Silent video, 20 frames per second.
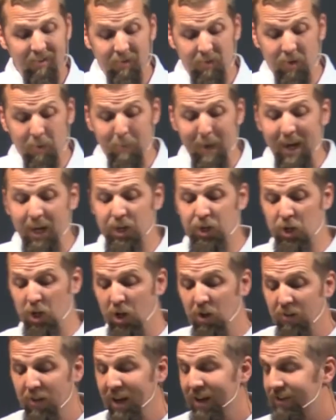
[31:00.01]
to make
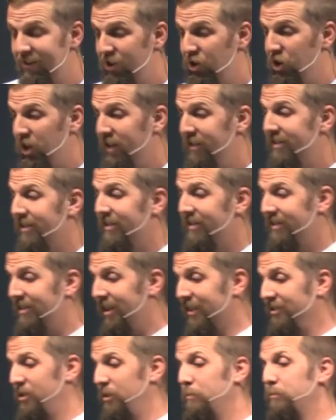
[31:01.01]
sure that Jesus
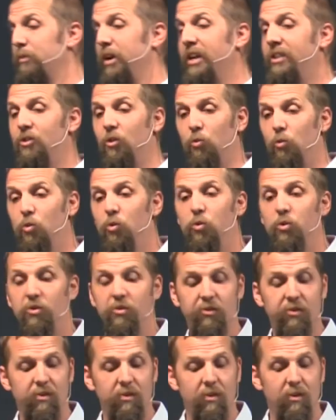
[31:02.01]
doesn't break the
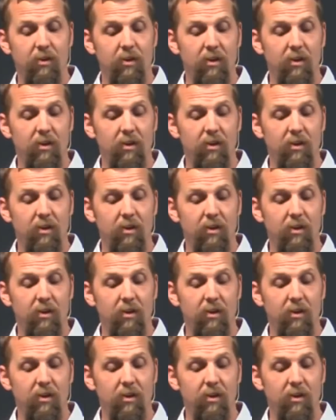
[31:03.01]
rules.